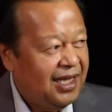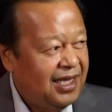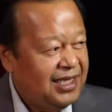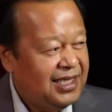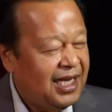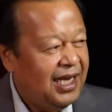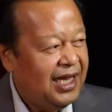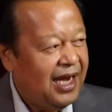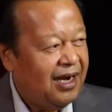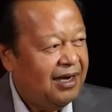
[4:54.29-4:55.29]
He's sitting
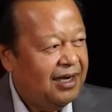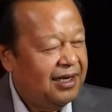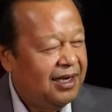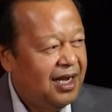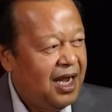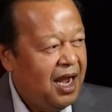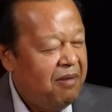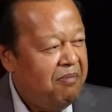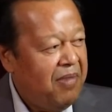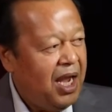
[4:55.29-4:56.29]
there.
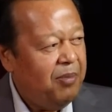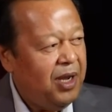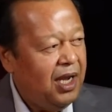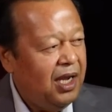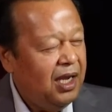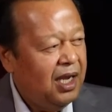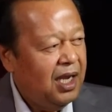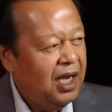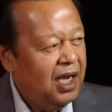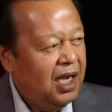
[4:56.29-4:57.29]
Maybe
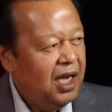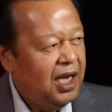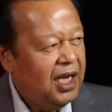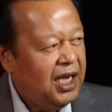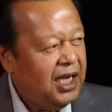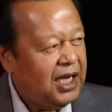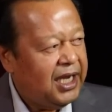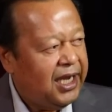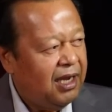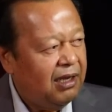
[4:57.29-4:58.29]
he
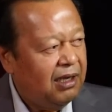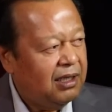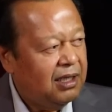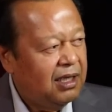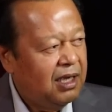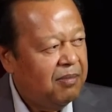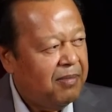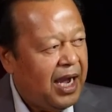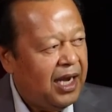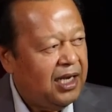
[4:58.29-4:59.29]
killed
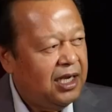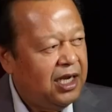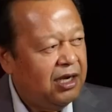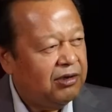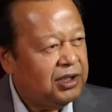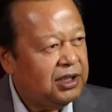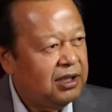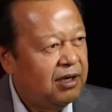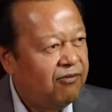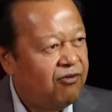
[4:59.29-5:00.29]
my
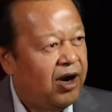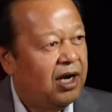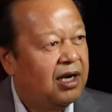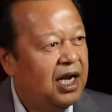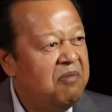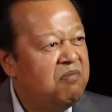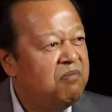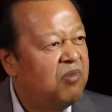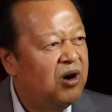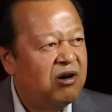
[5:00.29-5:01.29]
dearest friend. He
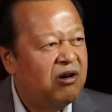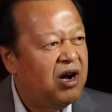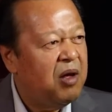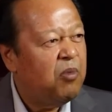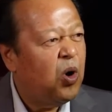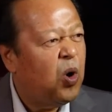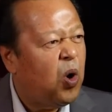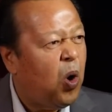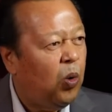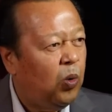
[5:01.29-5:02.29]
murdered him
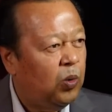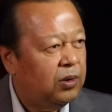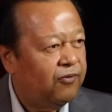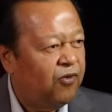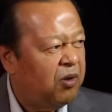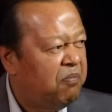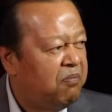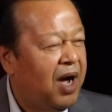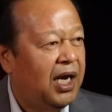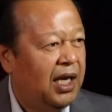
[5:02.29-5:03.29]
cold for
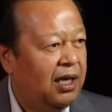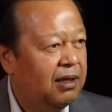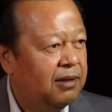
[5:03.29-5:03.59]
money.